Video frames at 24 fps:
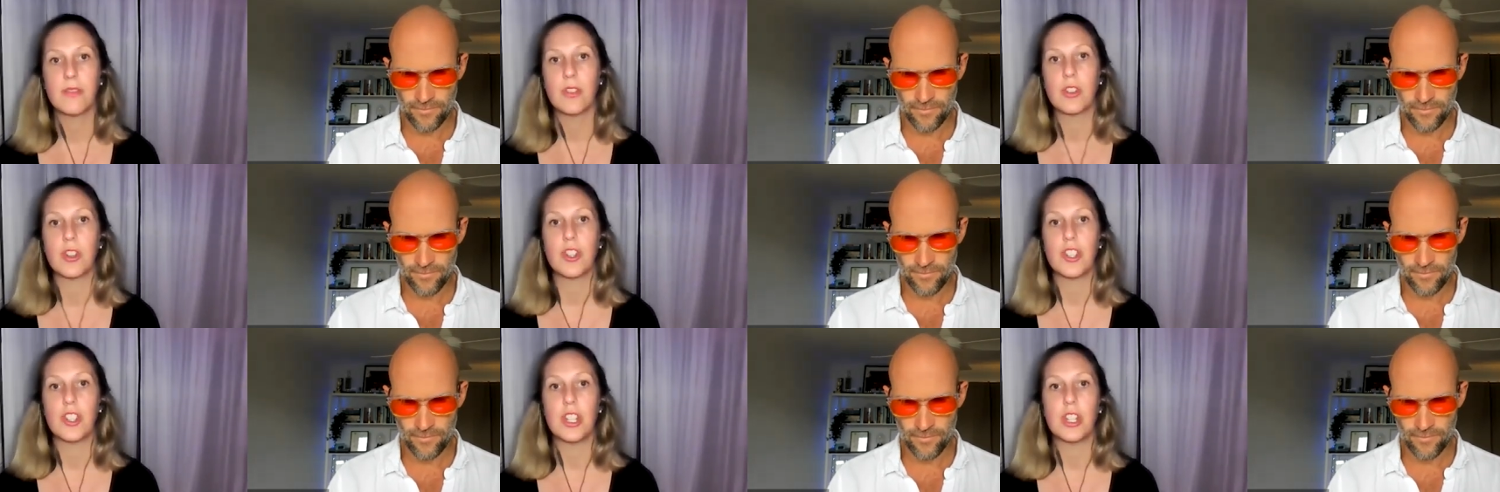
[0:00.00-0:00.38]

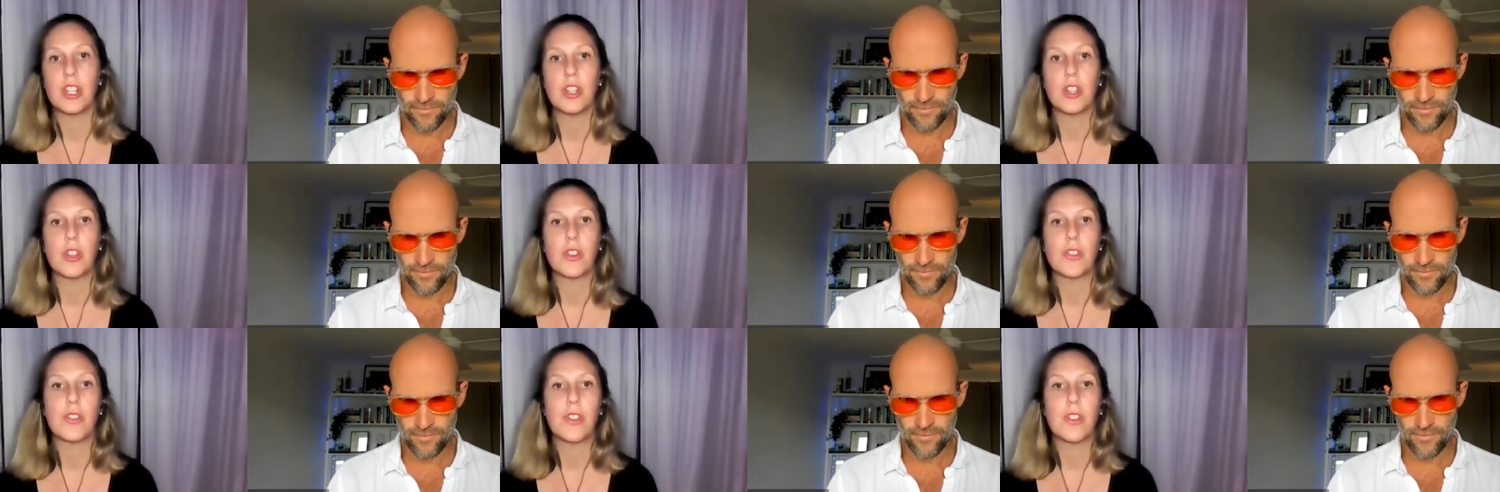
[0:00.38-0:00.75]
Speaker 1: version.
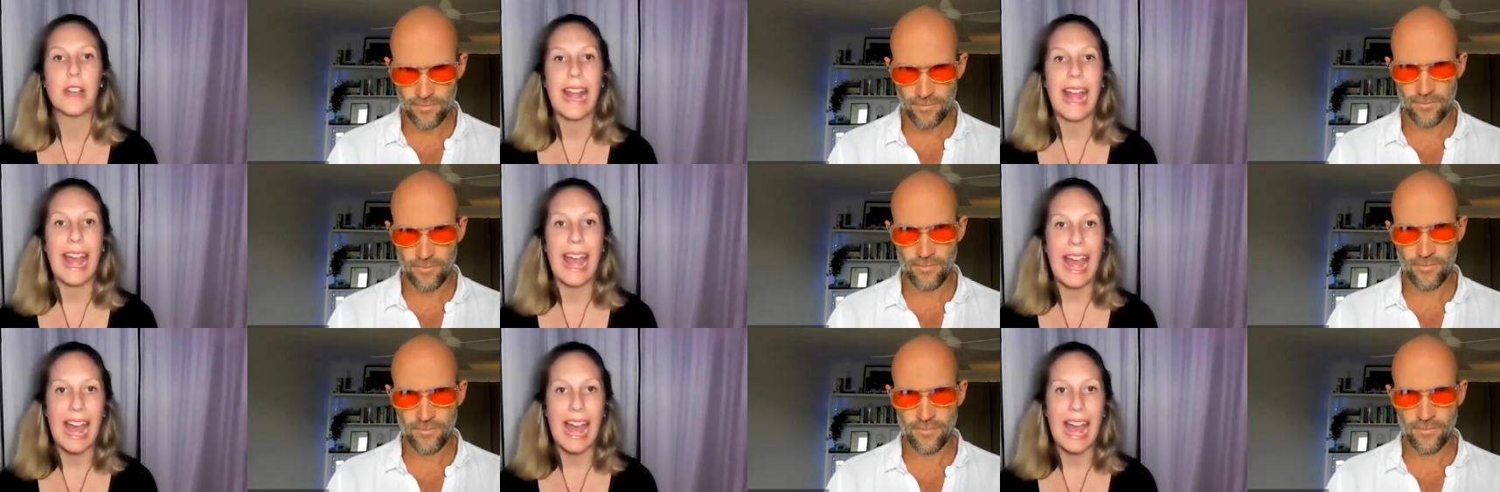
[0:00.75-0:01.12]
Look for an
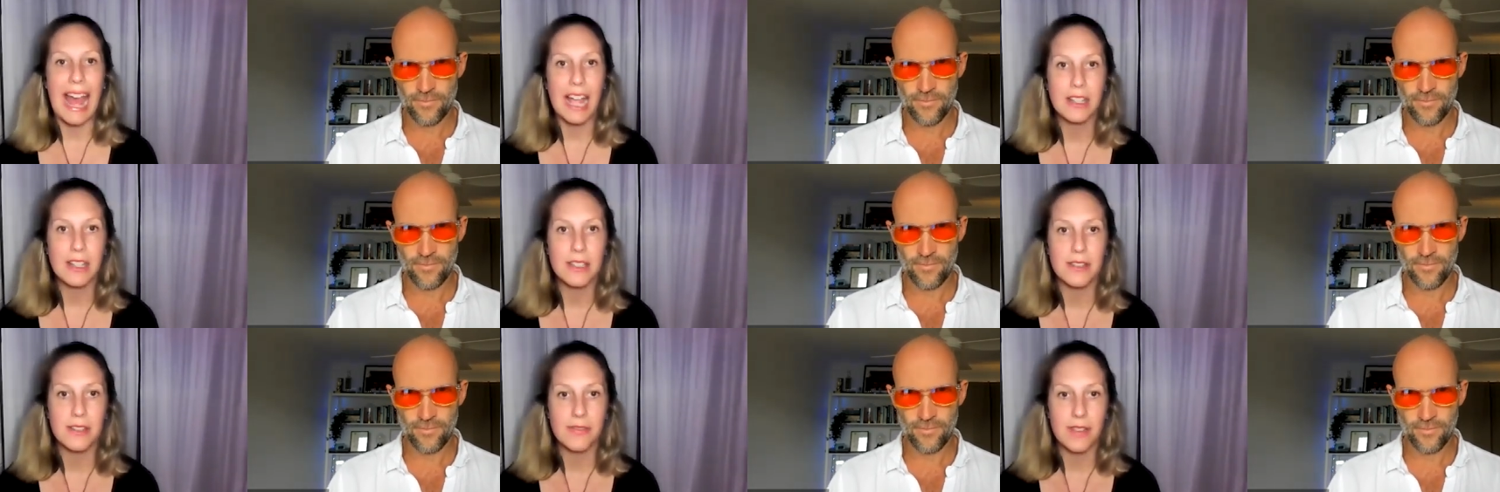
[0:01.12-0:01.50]

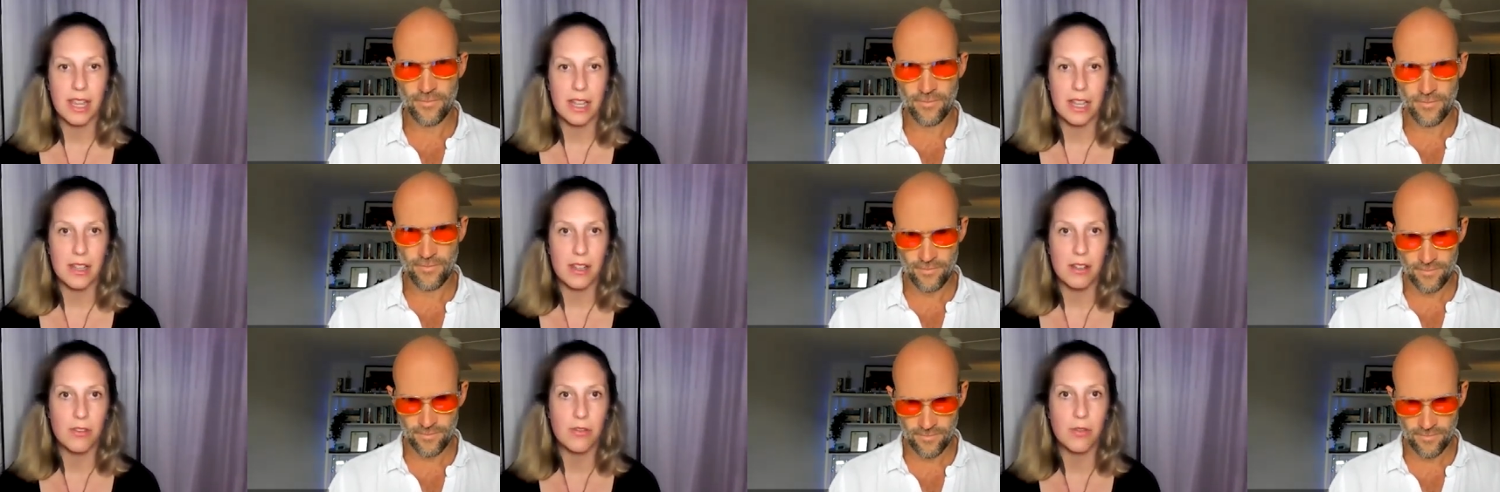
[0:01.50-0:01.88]

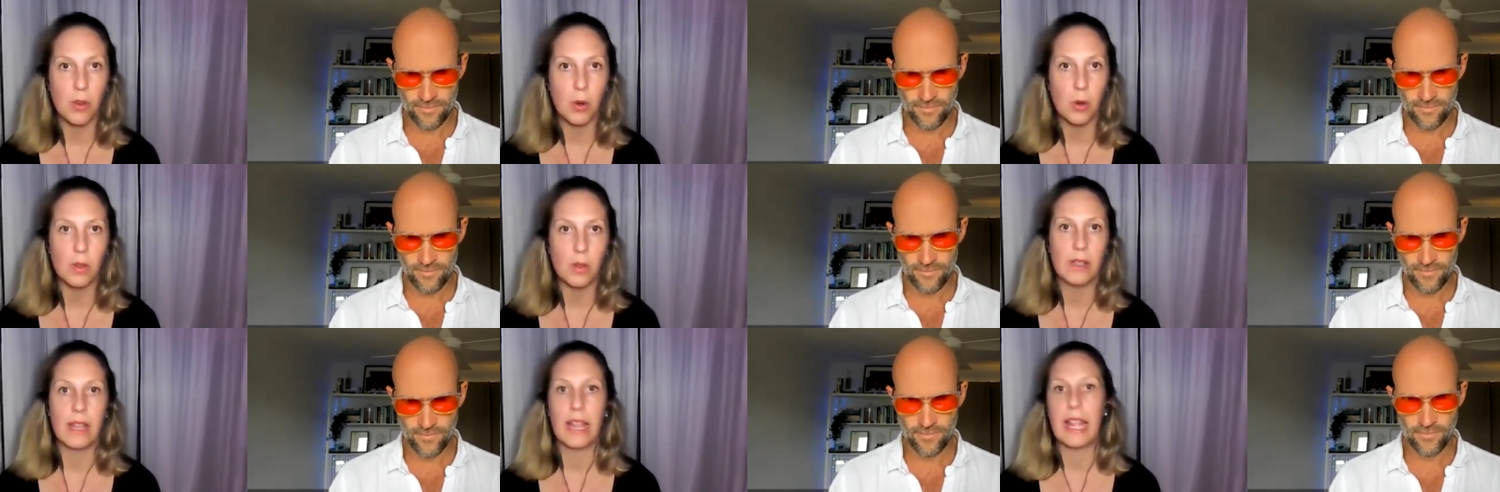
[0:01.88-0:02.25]
activated
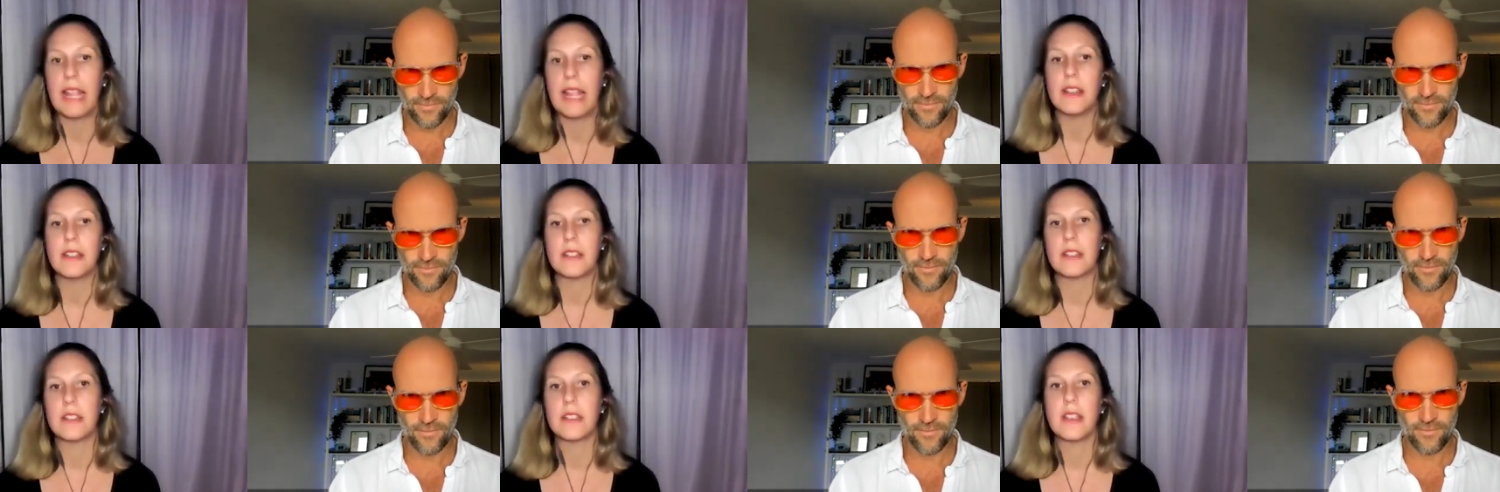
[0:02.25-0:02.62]

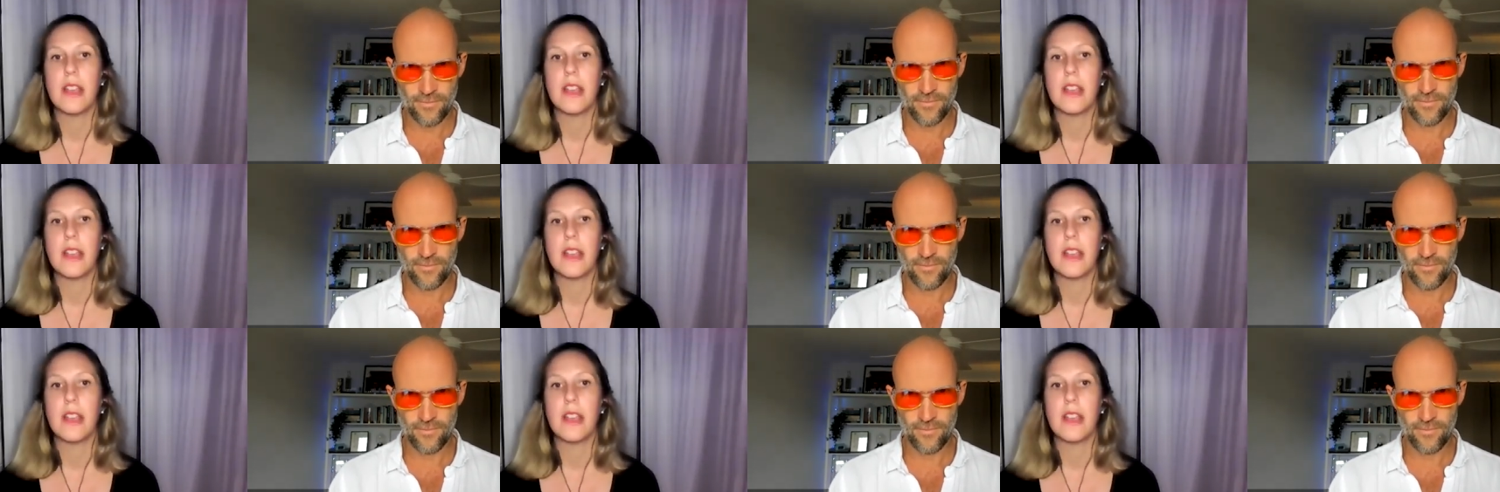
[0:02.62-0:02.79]
folate.